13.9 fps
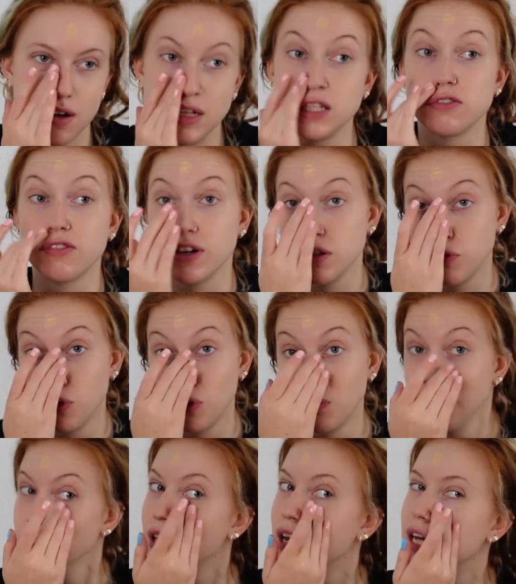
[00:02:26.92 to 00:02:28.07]
it's very warm,
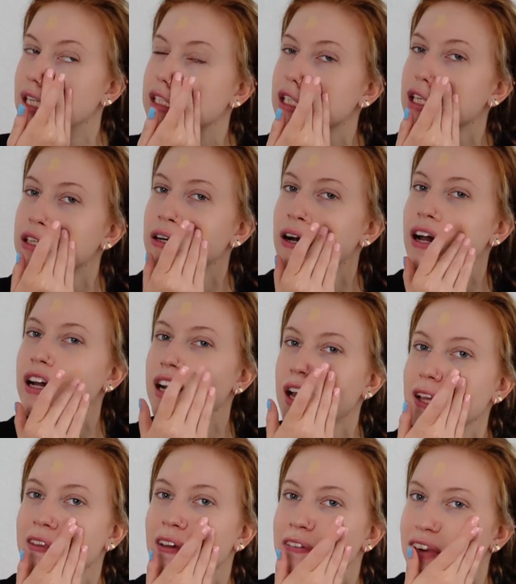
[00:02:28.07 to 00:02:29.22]
so I
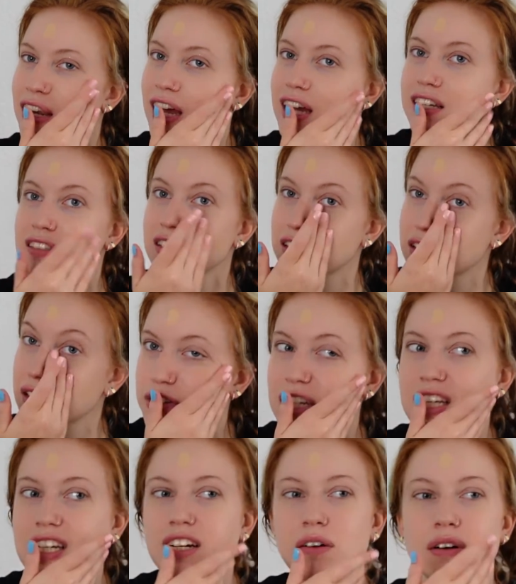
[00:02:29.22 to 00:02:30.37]
like to have a light
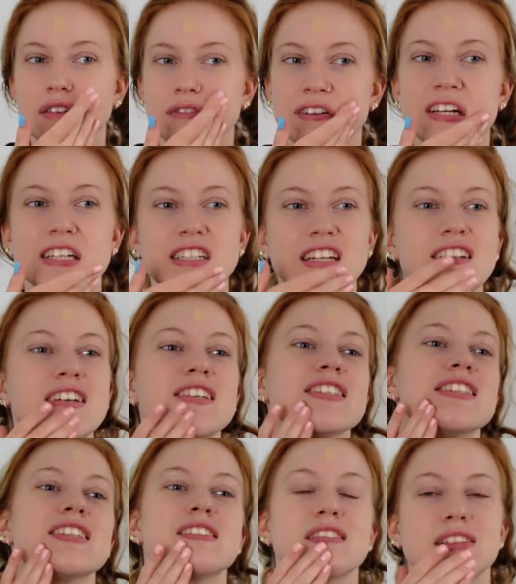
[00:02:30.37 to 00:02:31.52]
feeling on my face and
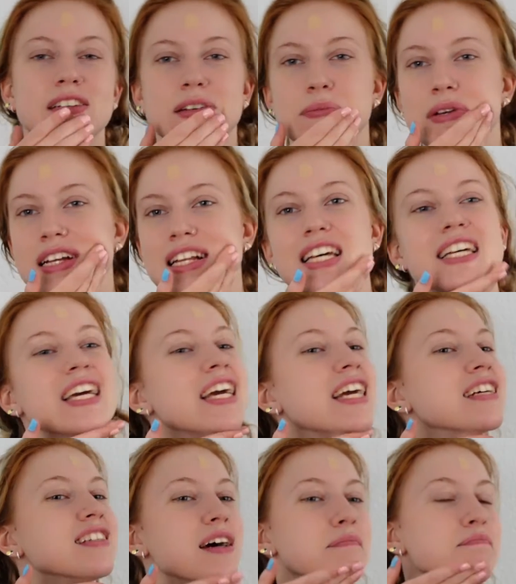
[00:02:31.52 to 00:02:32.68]
not completely
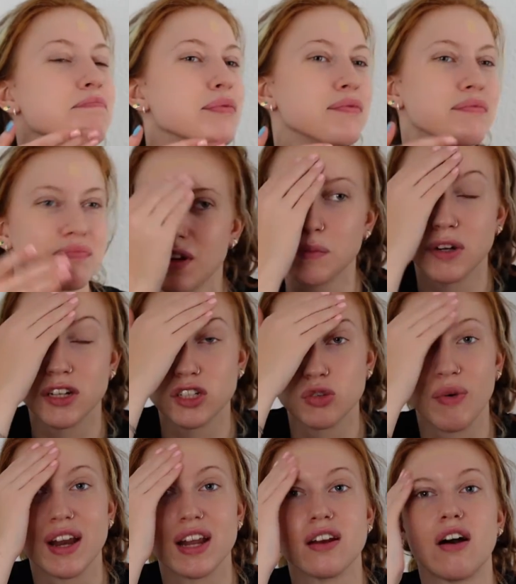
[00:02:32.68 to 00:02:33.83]
caked up. I'm gonna
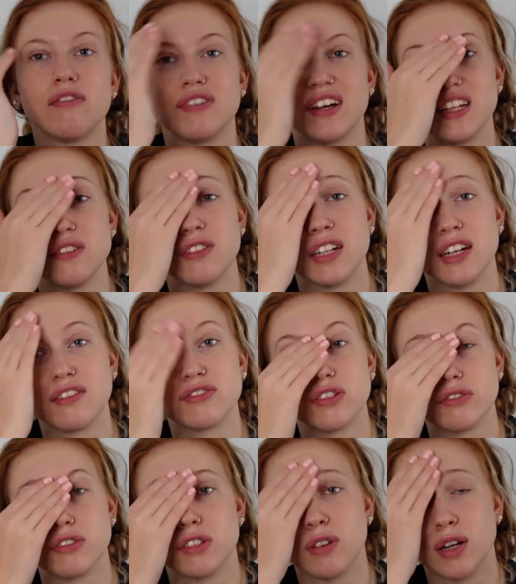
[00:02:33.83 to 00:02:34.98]
sweat it off anyway after a
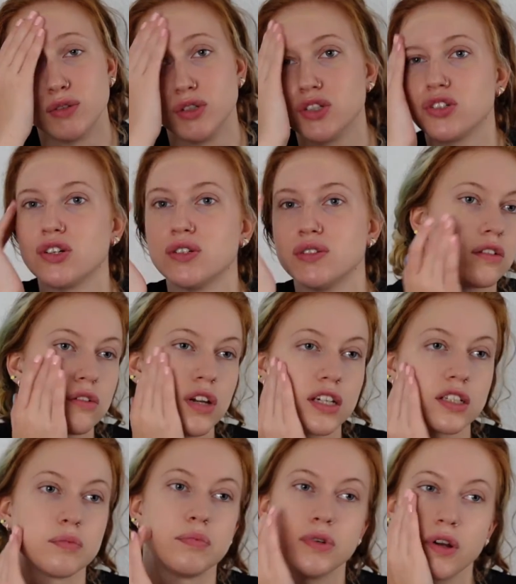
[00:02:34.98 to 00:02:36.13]
few hours, so I do like
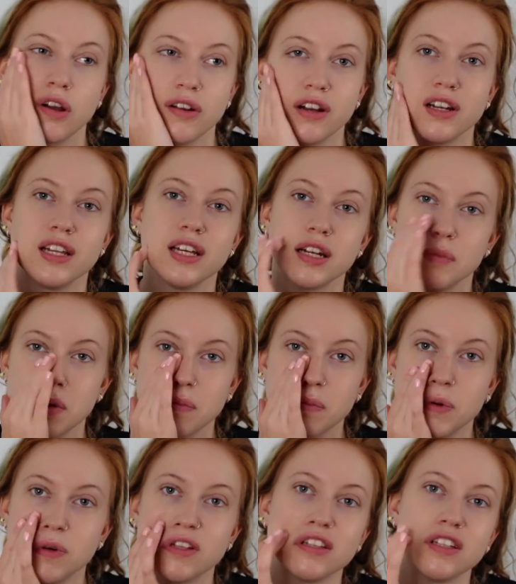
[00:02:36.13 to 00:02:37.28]
to put on a little bit
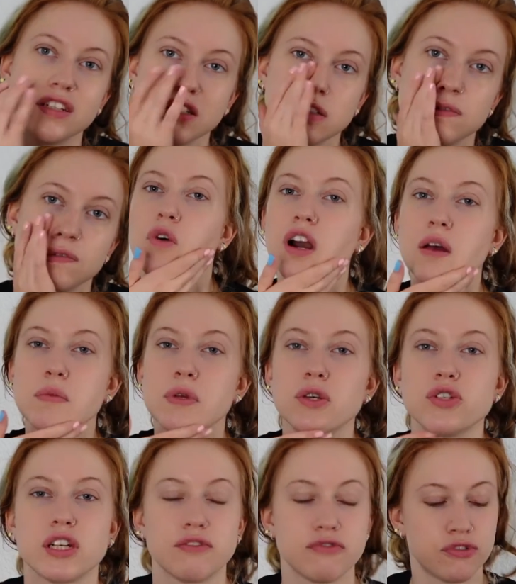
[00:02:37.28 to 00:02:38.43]
more than this. What I'm
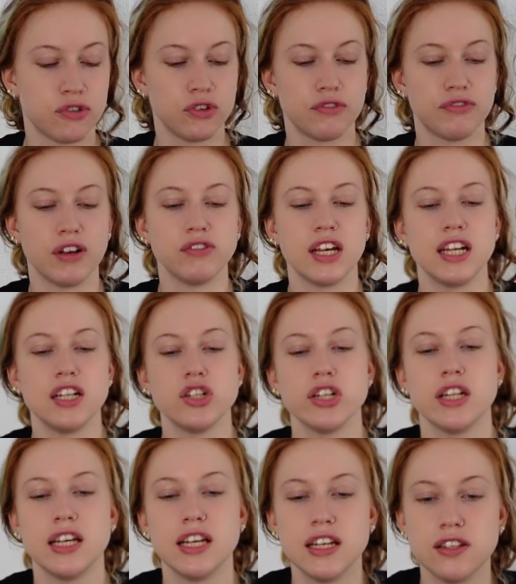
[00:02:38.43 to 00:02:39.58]
using for the
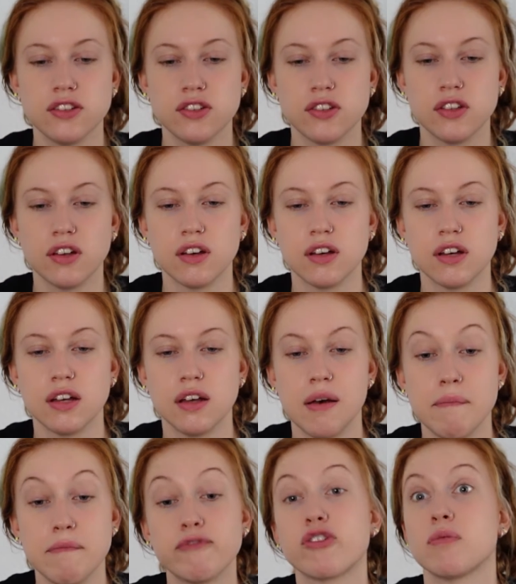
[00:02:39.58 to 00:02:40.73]
foundation is
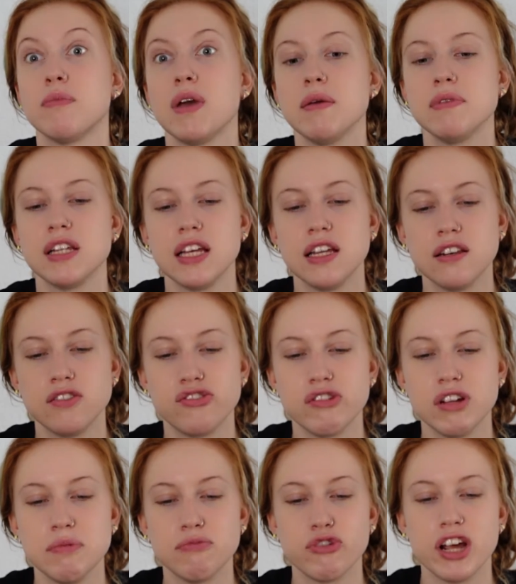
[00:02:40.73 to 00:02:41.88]
from Maybelline
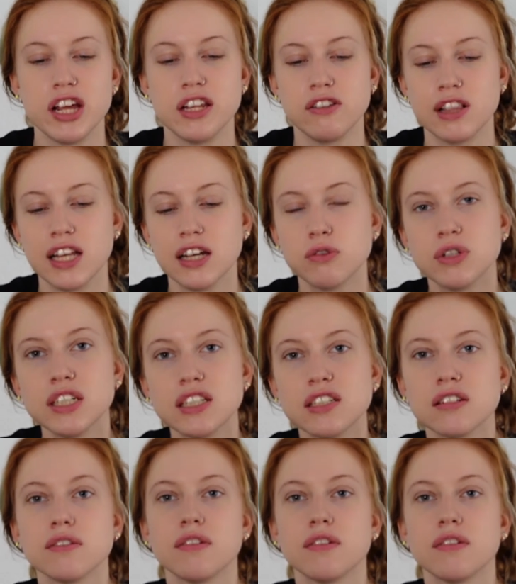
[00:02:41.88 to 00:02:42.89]
Dream Radiant Liquid.